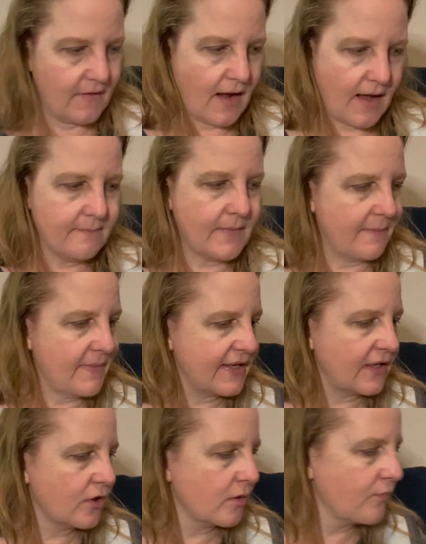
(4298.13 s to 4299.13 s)
I'm
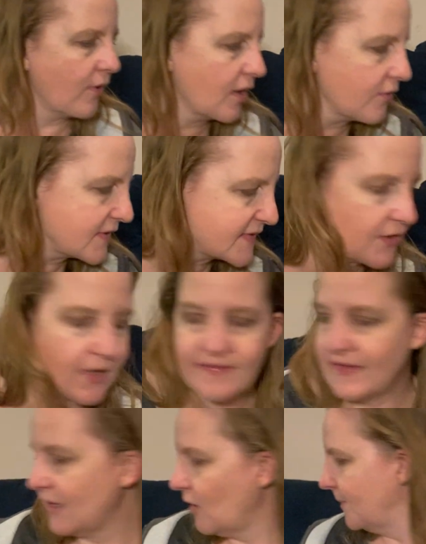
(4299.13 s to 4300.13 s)
making good progress here. I
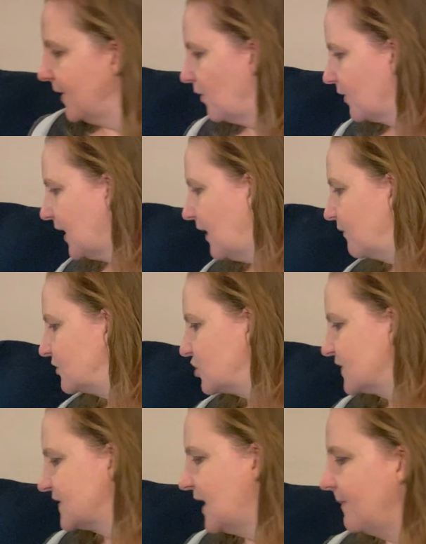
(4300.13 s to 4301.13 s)
think I'll be okay with
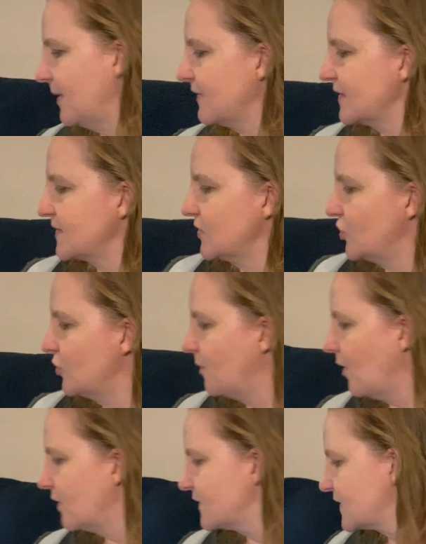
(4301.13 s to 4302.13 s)
just keeping this in 2
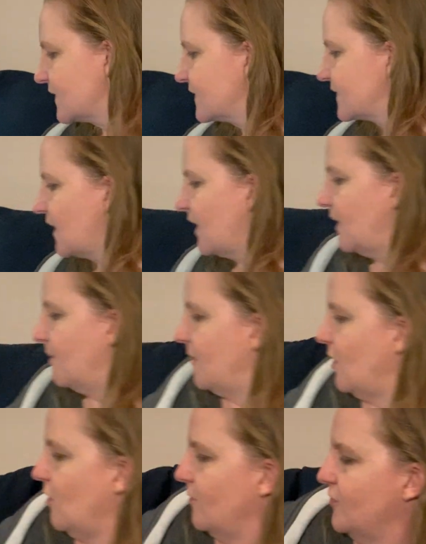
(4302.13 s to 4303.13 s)
parts because I am
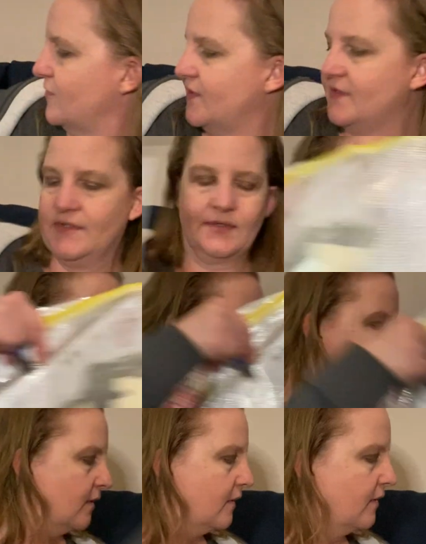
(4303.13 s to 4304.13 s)
almost
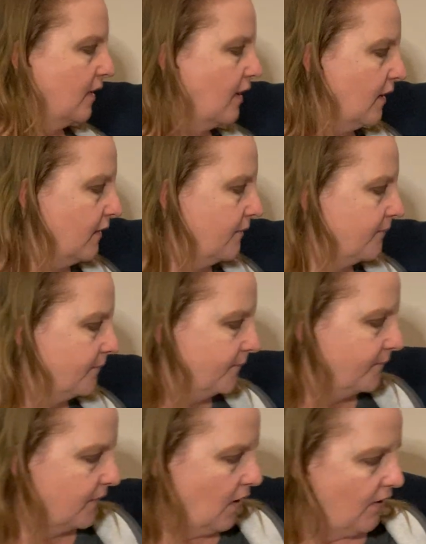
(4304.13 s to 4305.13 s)
done.
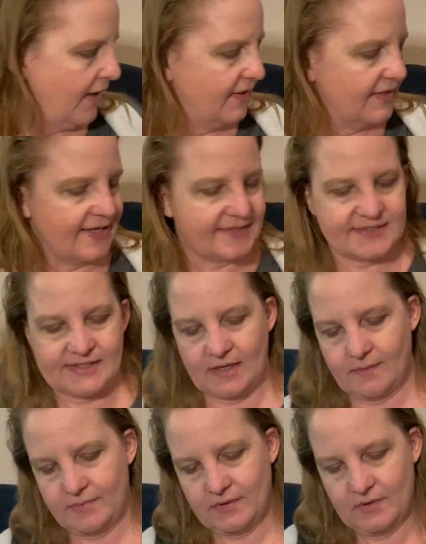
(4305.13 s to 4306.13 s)
All right, next
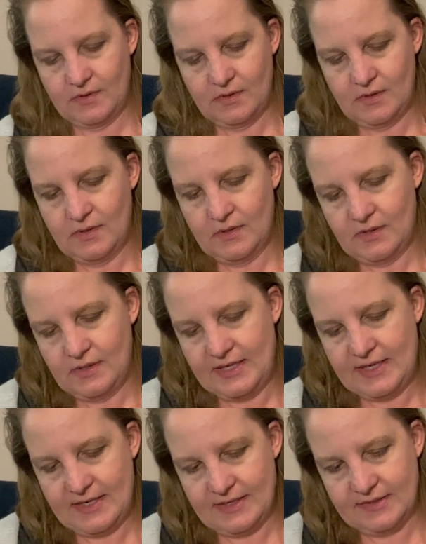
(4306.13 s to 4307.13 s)
up
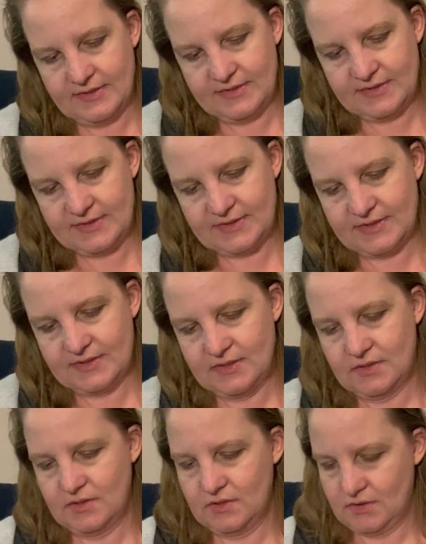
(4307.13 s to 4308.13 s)
is,
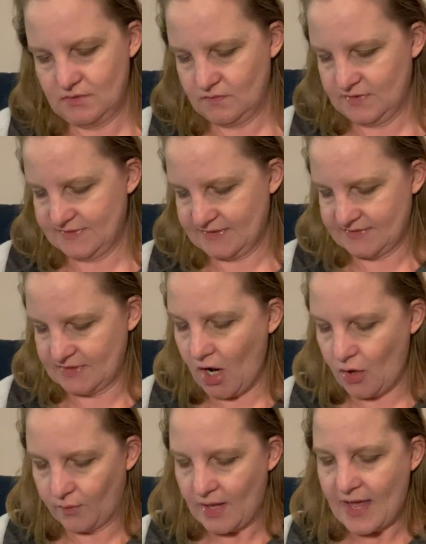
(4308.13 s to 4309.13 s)
what is this?
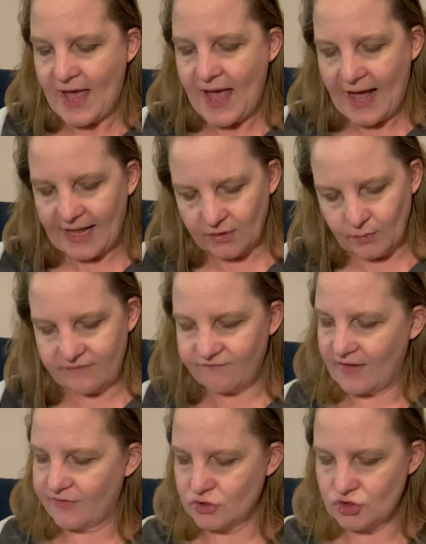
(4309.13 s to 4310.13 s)
Oh, Halloween
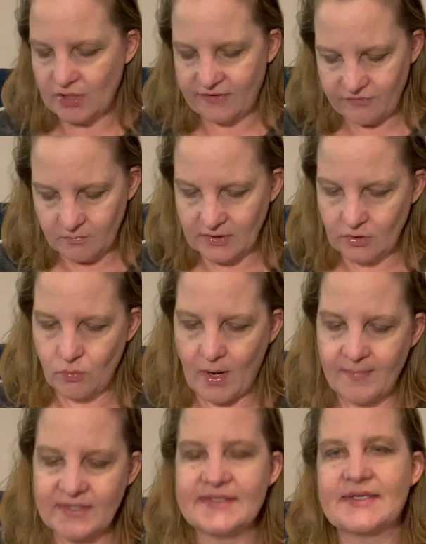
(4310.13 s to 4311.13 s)
Feather Tree from Little
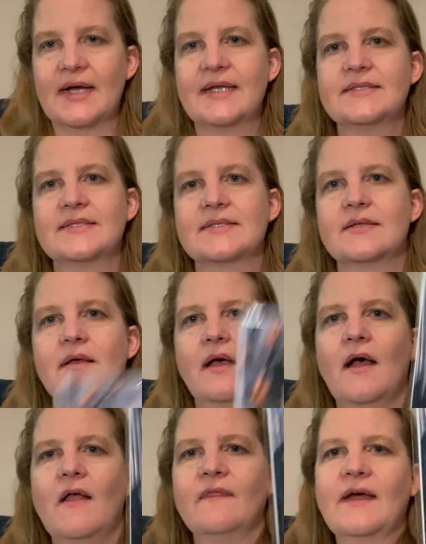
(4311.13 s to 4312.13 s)
Robin Designs.
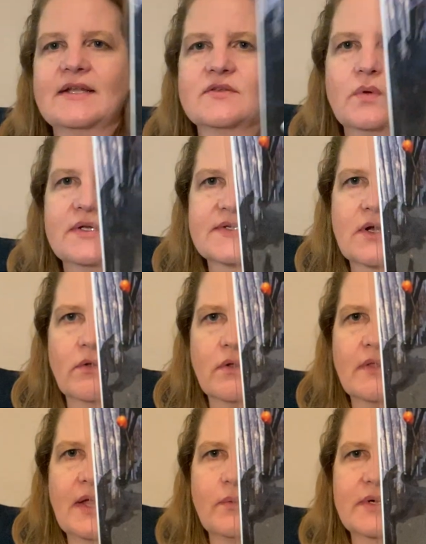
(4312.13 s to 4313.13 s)
That is what it's going to look
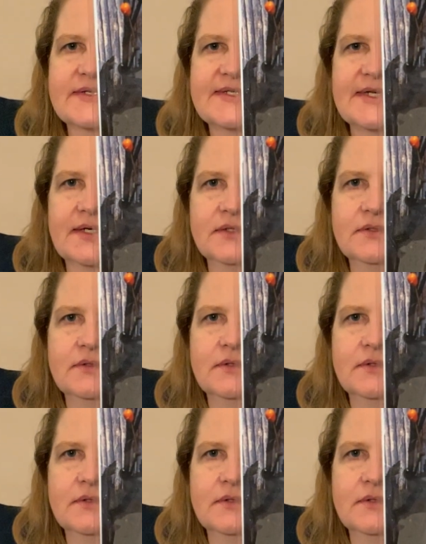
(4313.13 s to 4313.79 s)
like when it's done.